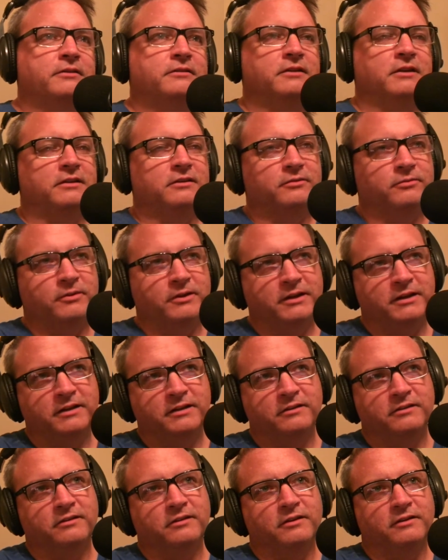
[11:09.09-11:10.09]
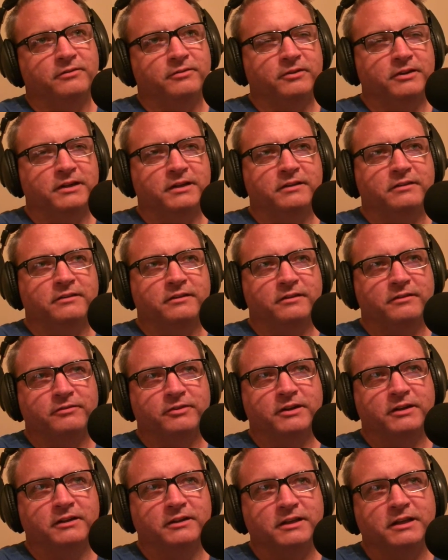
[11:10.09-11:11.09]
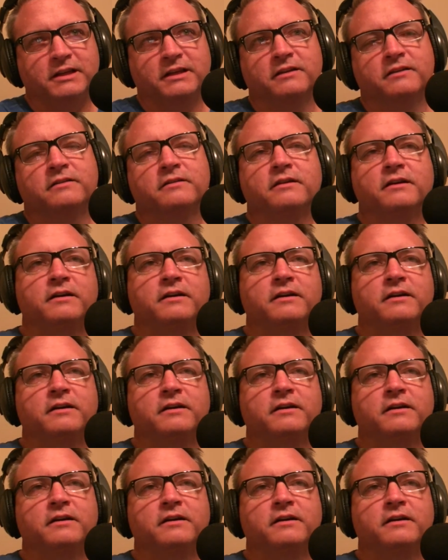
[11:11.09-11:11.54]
He's friends. They're friendly.